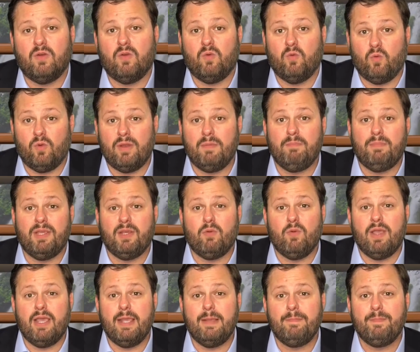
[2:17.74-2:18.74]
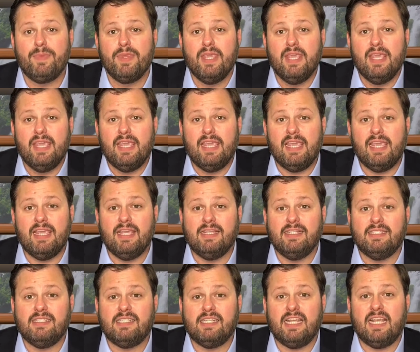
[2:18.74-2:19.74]
one big way
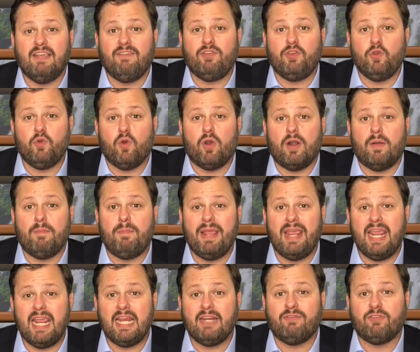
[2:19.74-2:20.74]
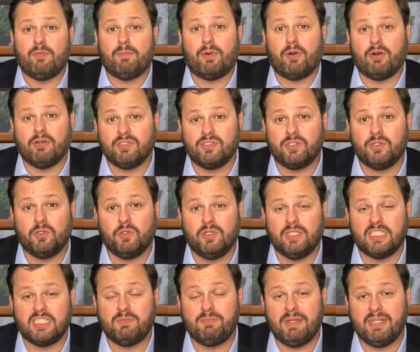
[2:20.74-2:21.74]
is if you are paying for personal
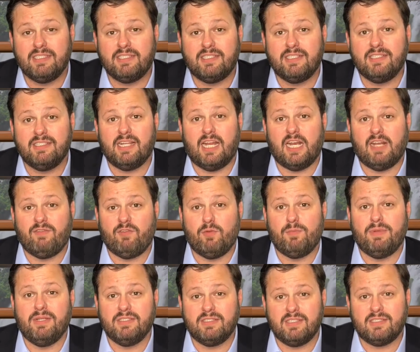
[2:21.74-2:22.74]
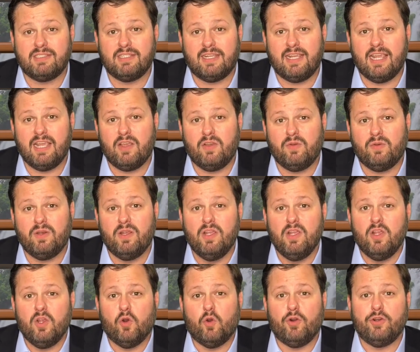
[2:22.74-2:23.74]
expenses out of your business account,
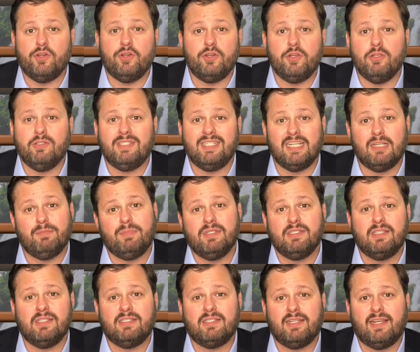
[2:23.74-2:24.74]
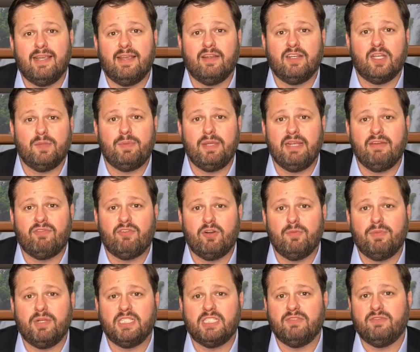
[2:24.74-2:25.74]
or you're using a business account to pay for a
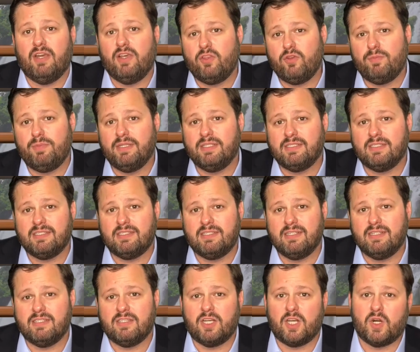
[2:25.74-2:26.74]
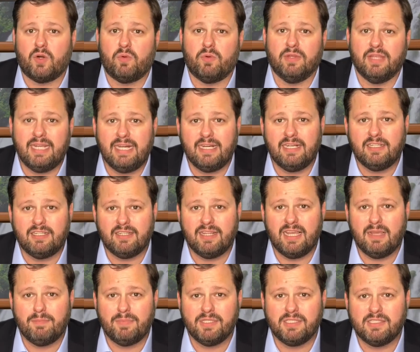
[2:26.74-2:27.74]
bunch of other businesses that aren't related to
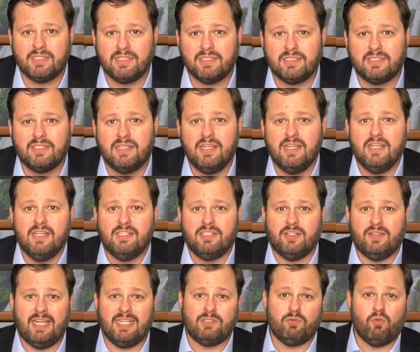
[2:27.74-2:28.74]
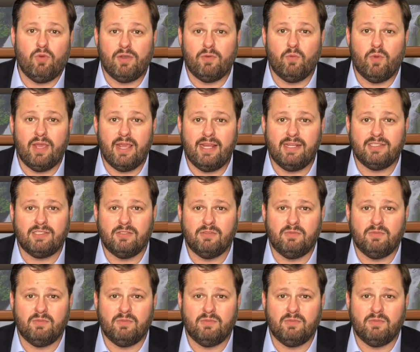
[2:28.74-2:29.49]
that business. So that's one way, so